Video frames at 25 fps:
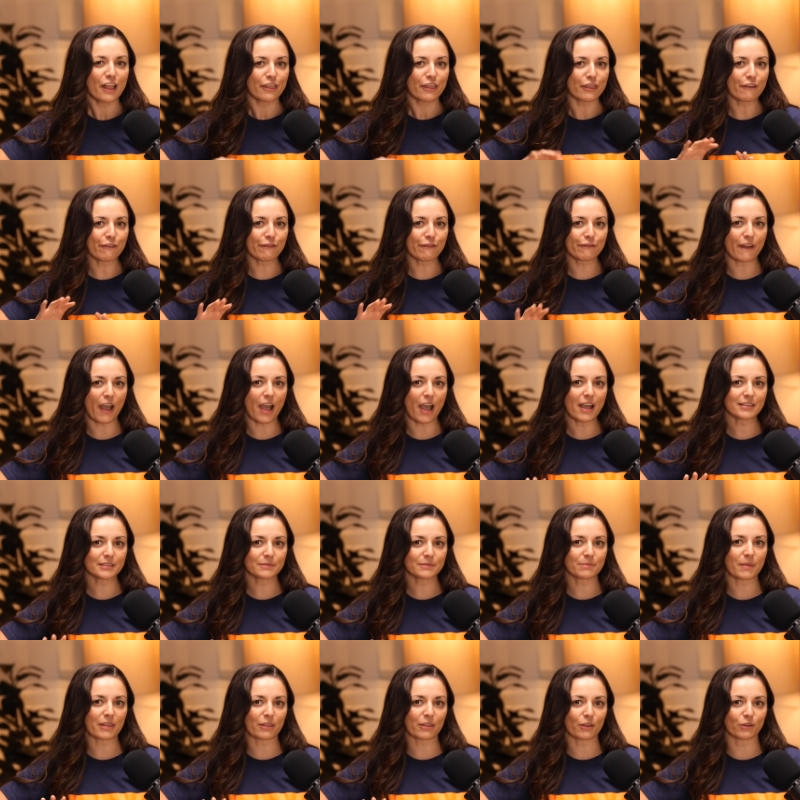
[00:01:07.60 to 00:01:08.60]
The
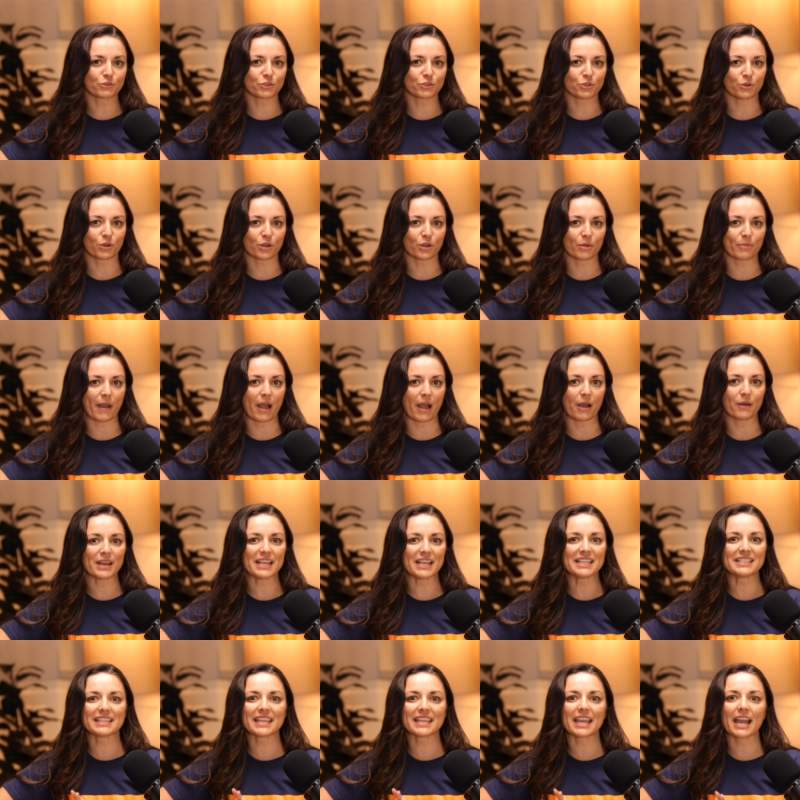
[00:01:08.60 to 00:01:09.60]
first myth I'll talk about
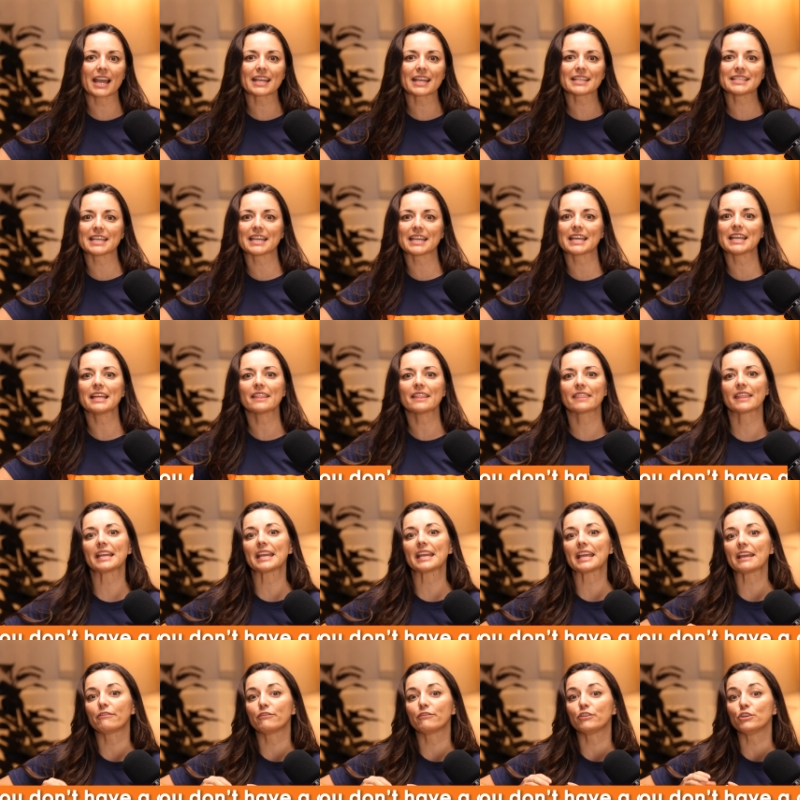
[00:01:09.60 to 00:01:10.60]
is the idea
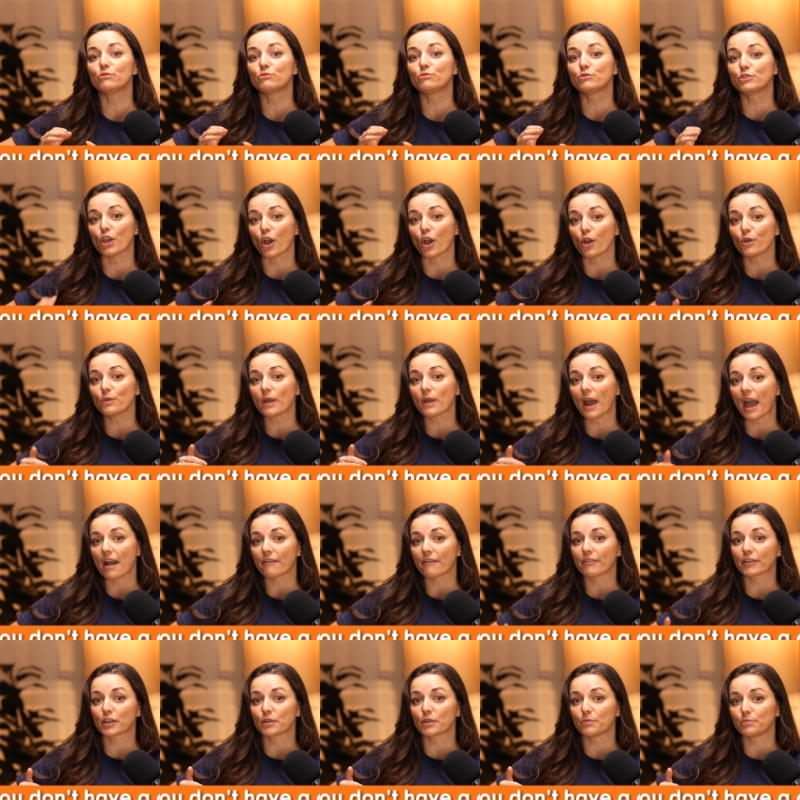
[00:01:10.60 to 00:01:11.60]
that if you don't
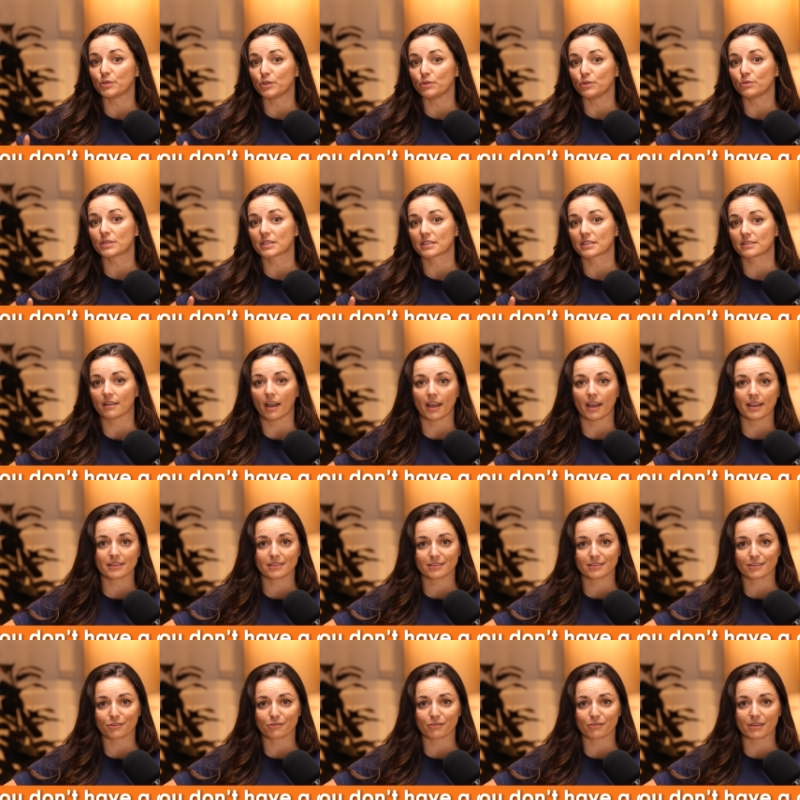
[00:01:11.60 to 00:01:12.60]
have a computer
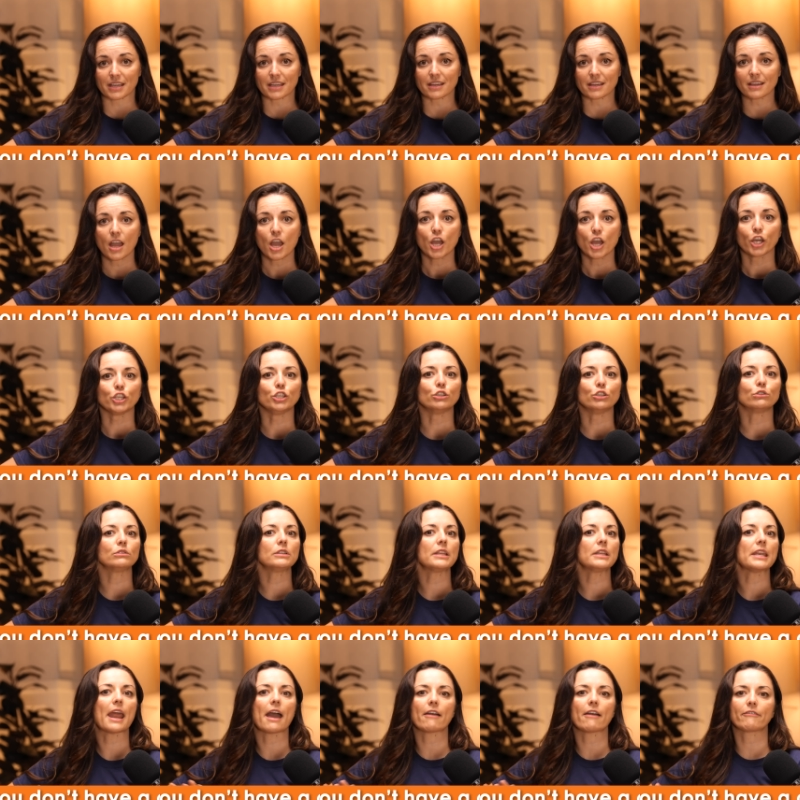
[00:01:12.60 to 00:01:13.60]
science degree, you'll
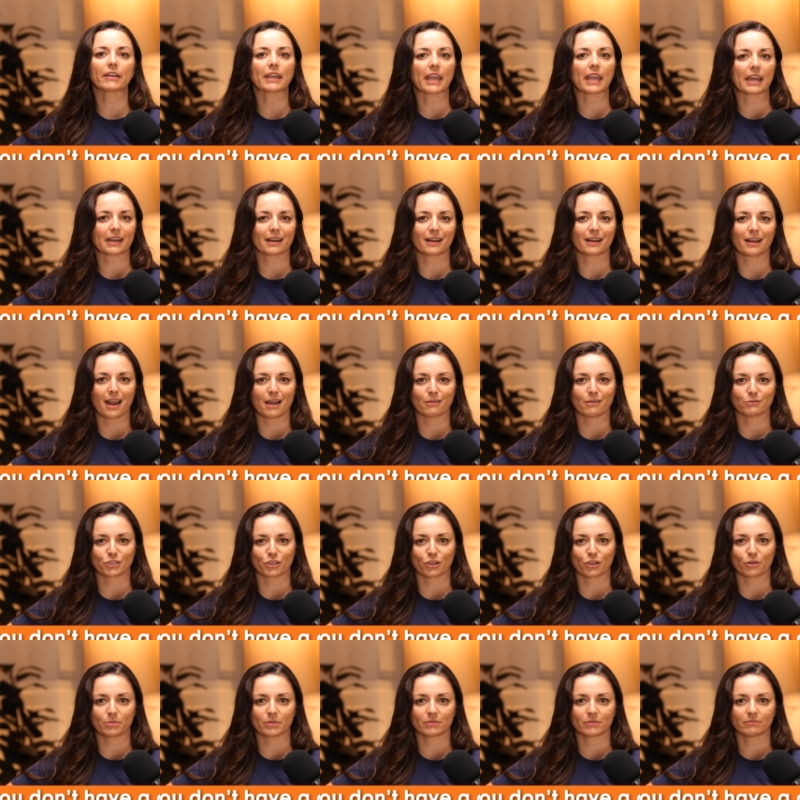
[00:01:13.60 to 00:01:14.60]
never get a cloud
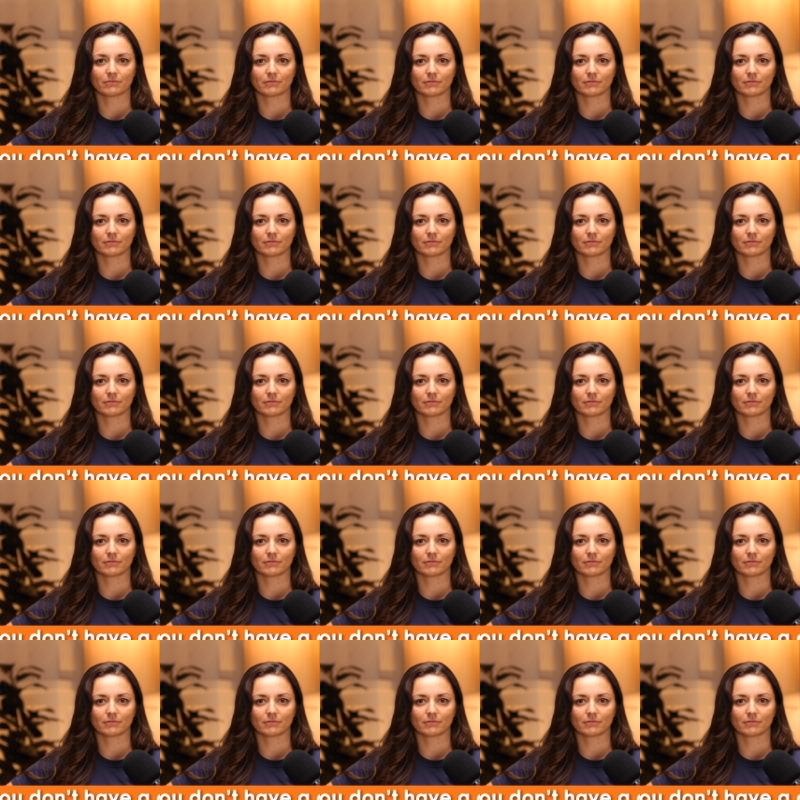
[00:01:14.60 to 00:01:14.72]
job.